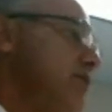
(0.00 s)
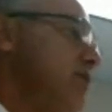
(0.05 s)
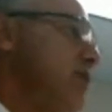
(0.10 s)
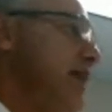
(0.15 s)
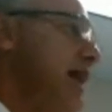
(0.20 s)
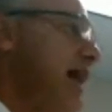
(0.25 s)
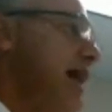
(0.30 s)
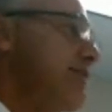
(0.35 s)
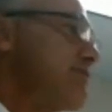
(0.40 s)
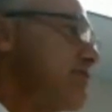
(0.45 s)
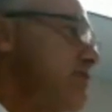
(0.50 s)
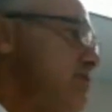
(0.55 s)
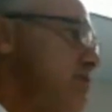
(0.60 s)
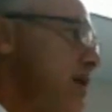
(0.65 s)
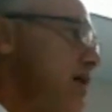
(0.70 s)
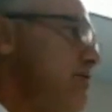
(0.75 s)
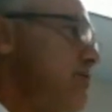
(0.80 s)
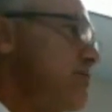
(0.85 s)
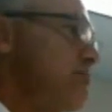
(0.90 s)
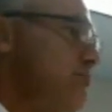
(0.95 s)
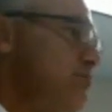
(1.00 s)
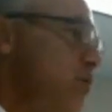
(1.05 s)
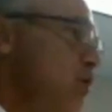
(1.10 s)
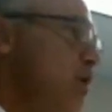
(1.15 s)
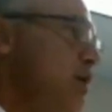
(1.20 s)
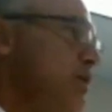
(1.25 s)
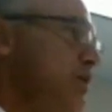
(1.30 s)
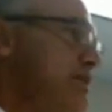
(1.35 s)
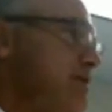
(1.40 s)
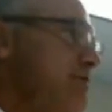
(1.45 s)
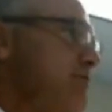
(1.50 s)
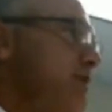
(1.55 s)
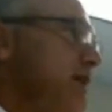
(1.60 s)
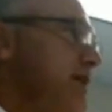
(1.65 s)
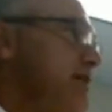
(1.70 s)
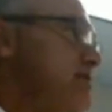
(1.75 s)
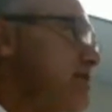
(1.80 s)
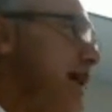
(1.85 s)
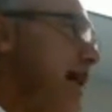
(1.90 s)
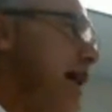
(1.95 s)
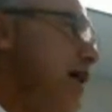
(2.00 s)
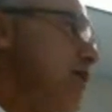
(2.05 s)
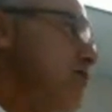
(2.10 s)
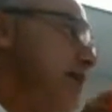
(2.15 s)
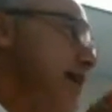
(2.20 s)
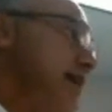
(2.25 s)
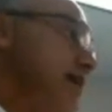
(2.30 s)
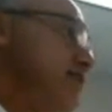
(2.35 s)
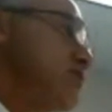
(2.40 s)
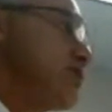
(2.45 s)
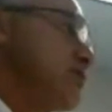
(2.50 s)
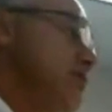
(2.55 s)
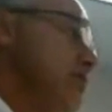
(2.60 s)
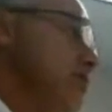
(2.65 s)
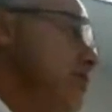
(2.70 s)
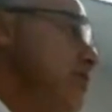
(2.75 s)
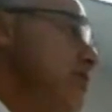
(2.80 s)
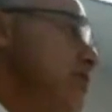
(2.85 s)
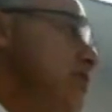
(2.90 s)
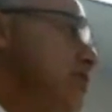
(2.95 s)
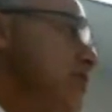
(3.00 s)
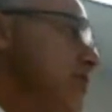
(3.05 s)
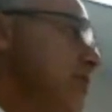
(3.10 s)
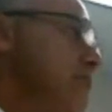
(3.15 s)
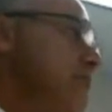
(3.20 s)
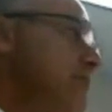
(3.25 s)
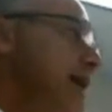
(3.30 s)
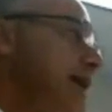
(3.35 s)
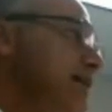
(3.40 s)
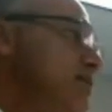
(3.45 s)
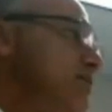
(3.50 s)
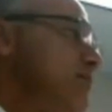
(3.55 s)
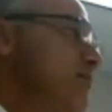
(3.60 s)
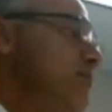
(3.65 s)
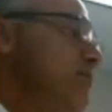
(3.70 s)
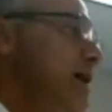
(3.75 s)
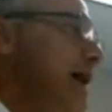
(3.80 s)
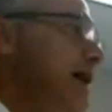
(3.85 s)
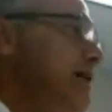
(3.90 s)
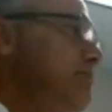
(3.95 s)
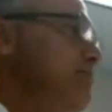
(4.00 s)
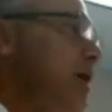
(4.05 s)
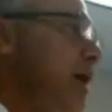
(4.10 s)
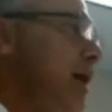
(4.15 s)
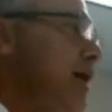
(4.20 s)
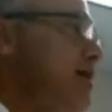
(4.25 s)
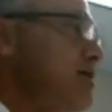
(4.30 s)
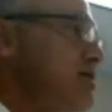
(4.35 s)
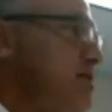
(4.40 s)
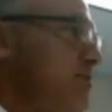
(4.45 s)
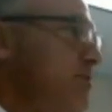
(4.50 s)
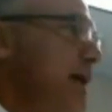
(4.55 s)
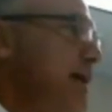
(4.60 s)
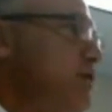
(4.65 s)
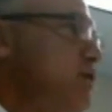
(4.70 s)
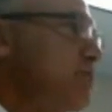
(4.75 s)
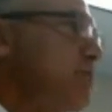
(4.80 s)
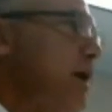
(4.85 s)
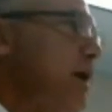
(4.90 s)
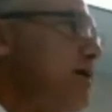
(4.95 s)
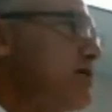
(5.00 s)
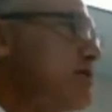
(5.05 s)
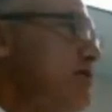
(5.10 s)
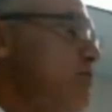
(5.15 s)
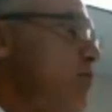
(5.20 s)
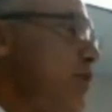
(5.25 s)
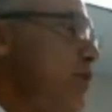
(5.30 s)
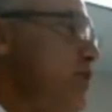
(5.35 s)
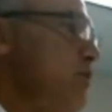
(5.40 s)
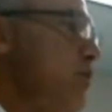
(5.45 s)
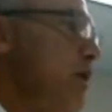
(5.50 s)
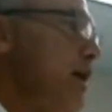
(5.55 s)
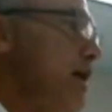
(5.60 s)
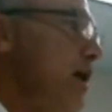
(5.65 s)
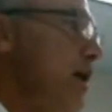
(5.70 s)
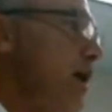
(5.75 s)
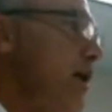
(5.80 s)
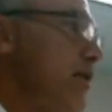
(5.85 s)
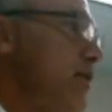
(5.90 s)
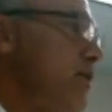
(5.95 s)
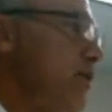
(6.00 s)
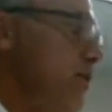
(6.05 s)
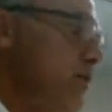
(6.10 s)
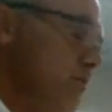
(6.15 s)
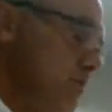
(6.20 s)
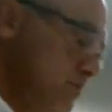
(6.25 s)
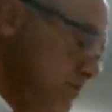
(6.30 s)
going to have to start boiling some things down, getting to the main parts, the major parts of what you want to argue.